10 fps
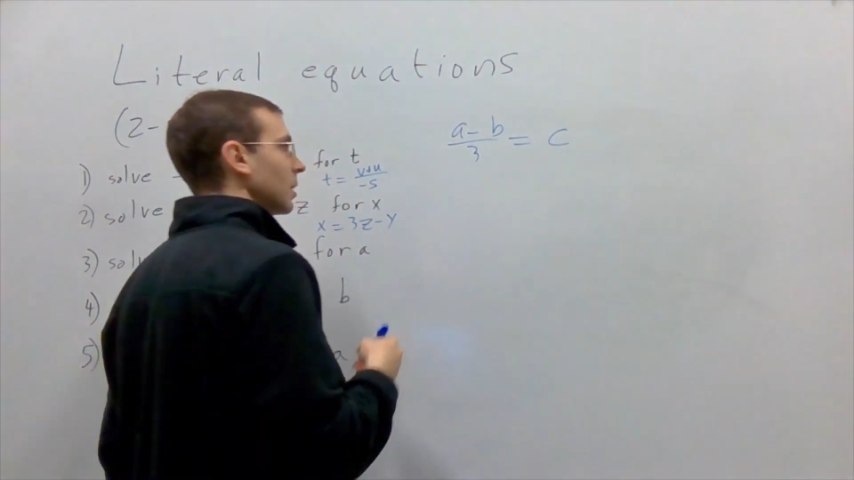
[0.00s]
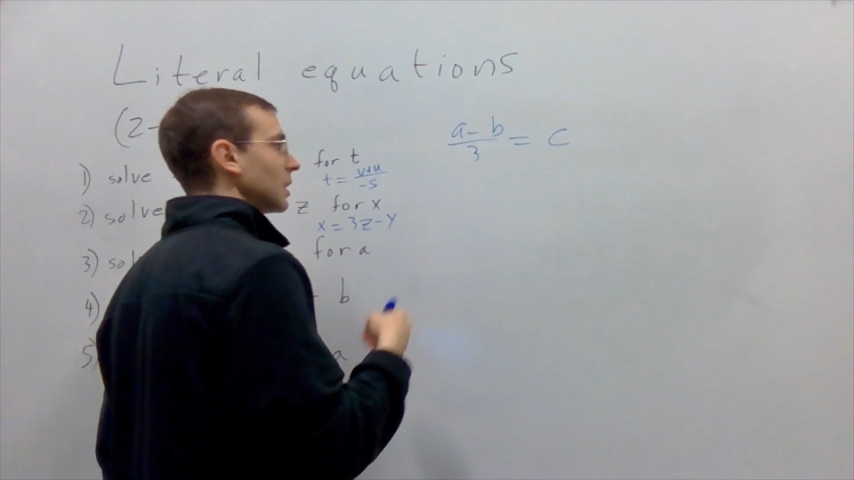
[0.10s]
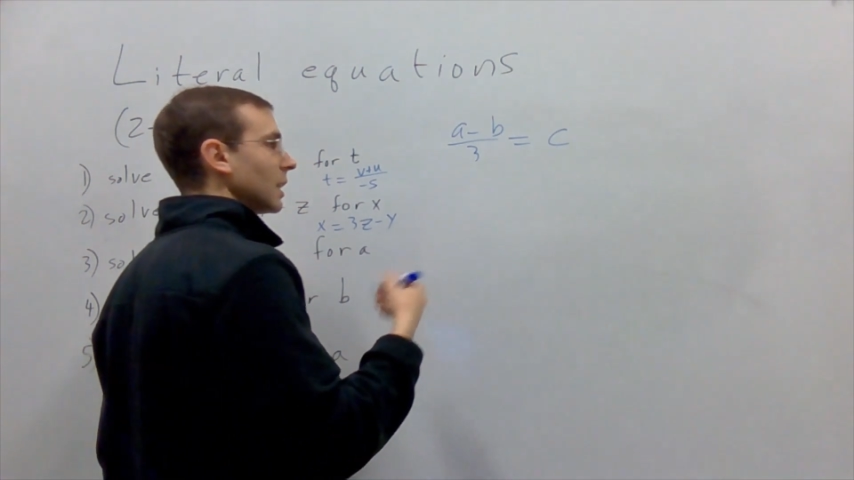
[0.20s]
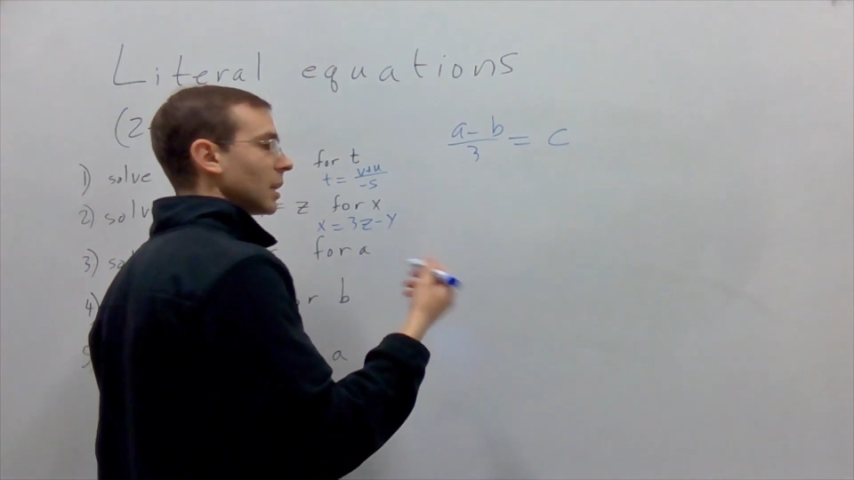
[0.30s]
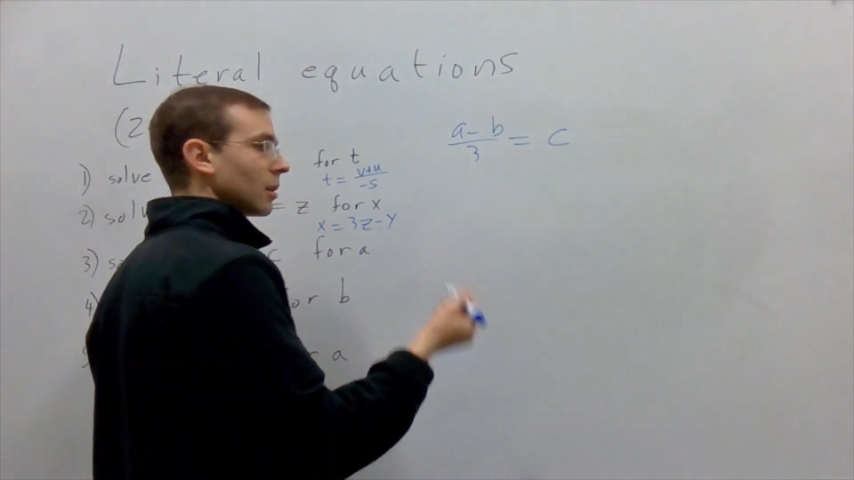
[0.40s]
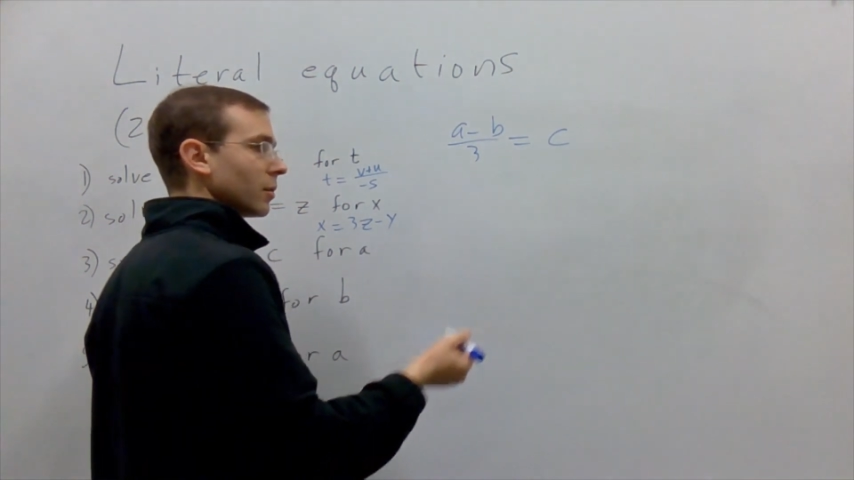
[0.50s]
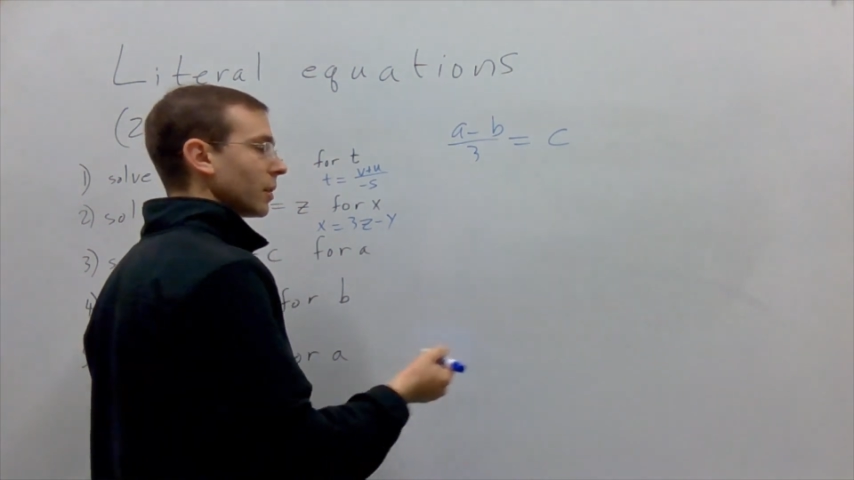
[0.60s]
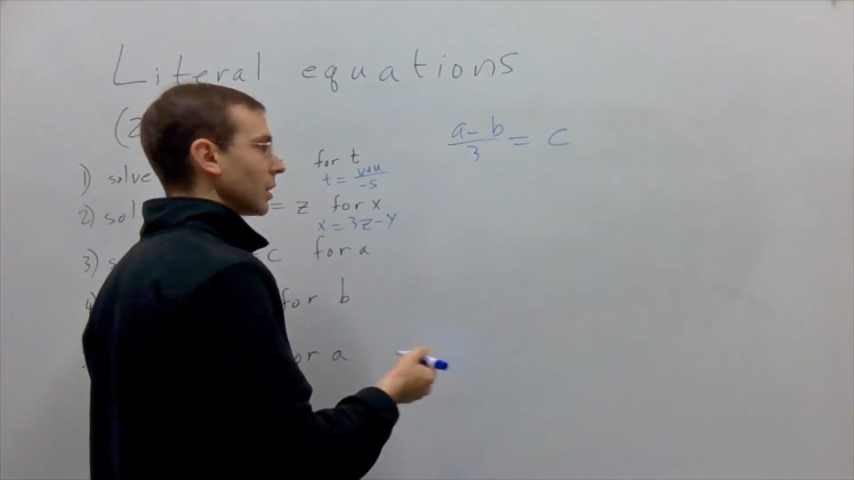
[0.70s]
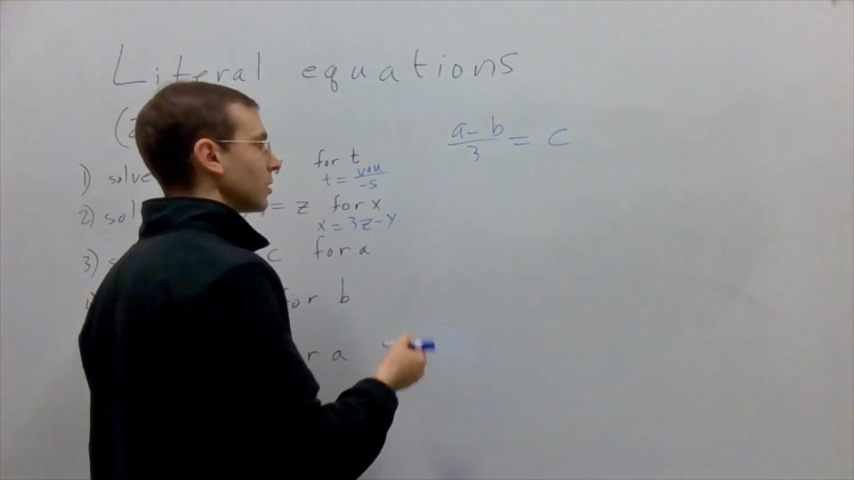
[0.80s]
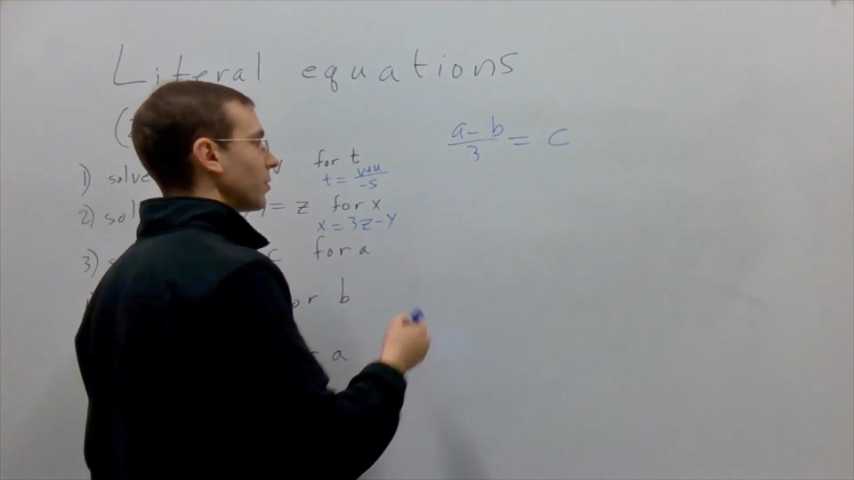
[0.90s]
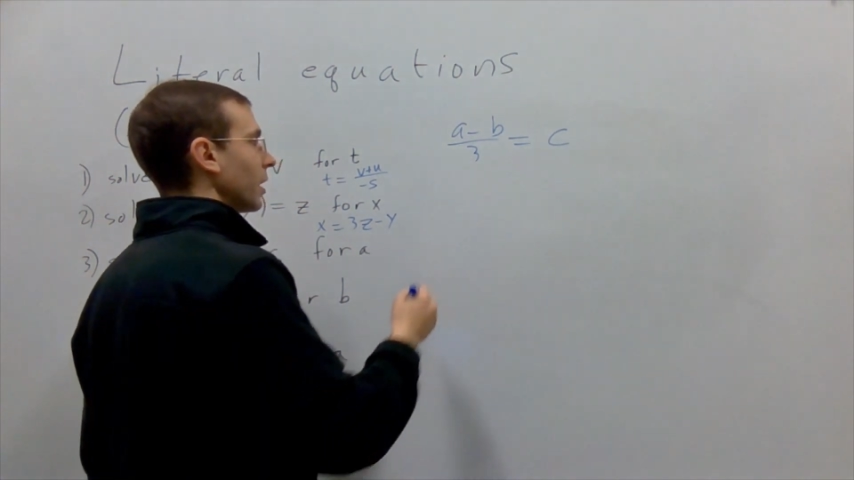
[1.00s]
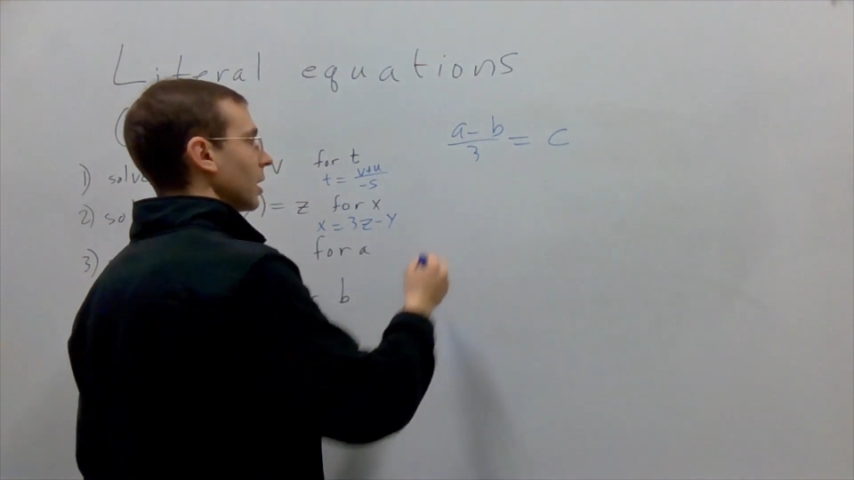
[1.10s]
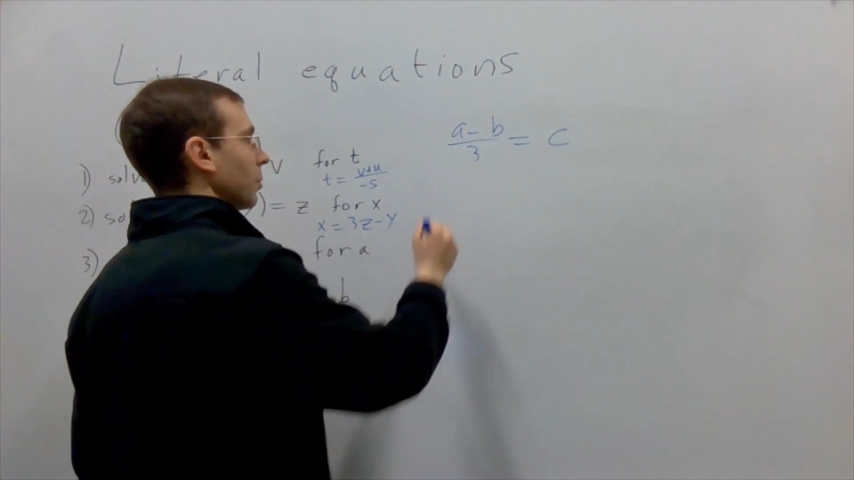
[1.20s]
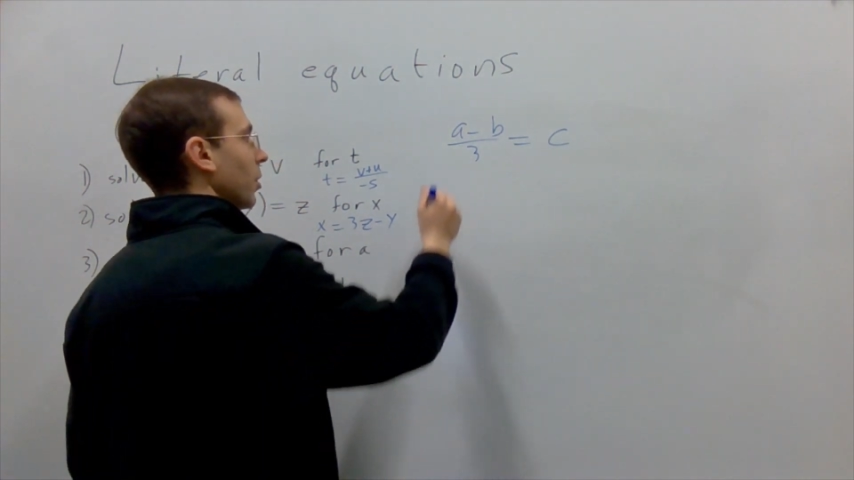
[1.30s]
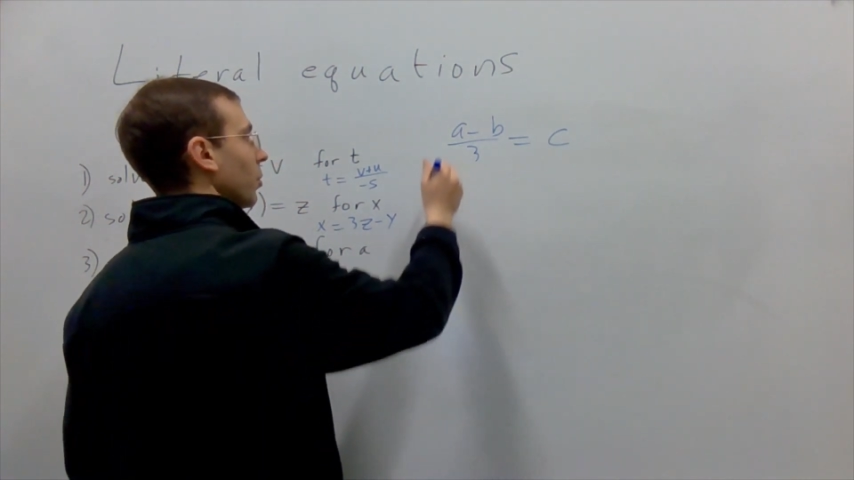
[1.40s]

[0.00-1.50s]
I'm going to take care of that dividing by